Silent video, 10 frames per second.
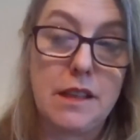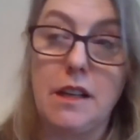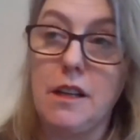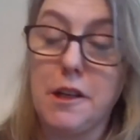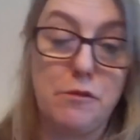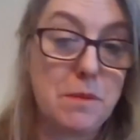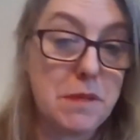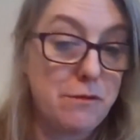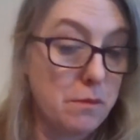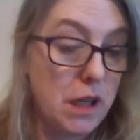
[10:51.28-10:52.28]
that a lot of
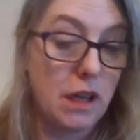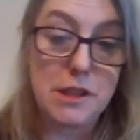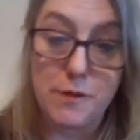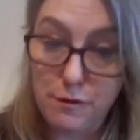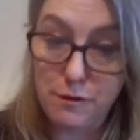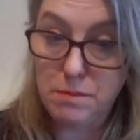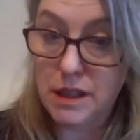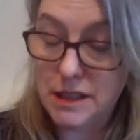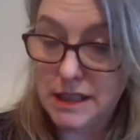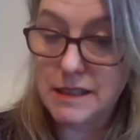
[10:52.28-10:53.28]
women from lots of different
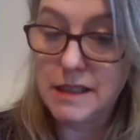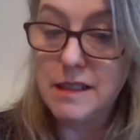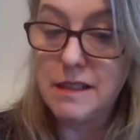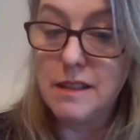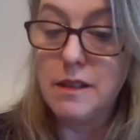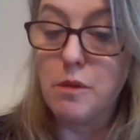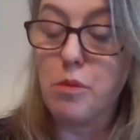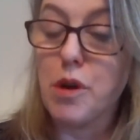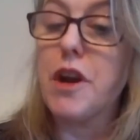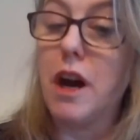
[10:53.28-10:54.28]
parties
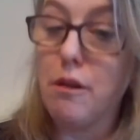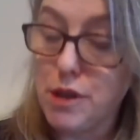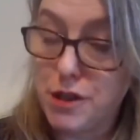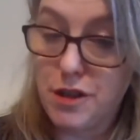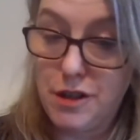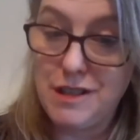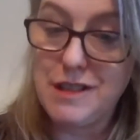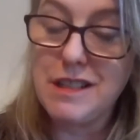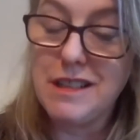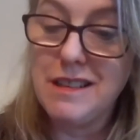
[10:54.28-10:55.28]
were not
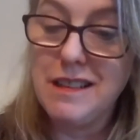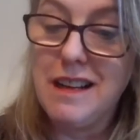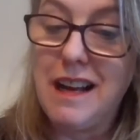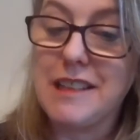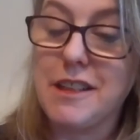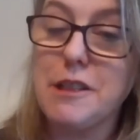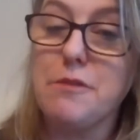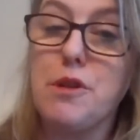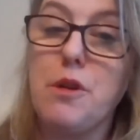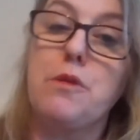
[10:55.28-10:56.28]
returned. And I
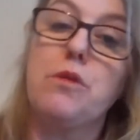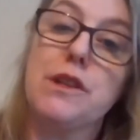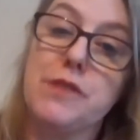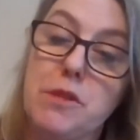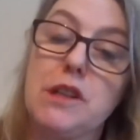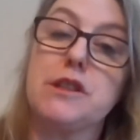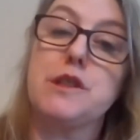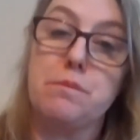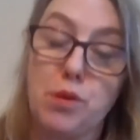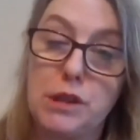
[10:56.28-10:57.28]
don't know that all of them got the
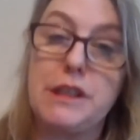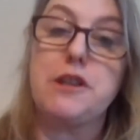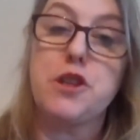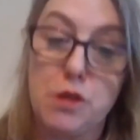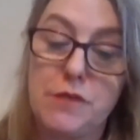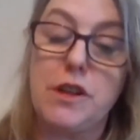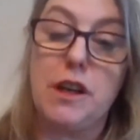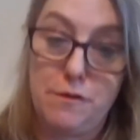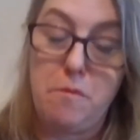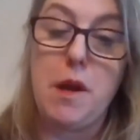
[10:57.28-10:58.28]
support they should have
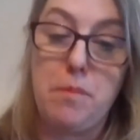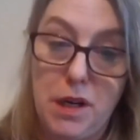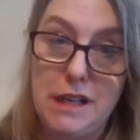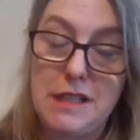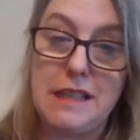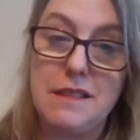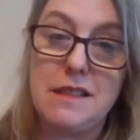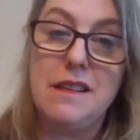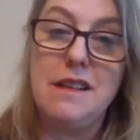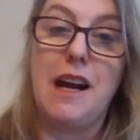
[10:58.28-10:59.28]
got from their
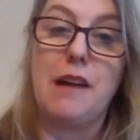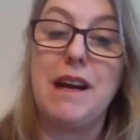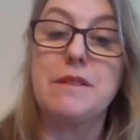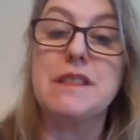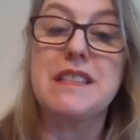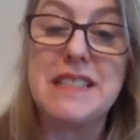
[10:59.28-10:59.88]
parties around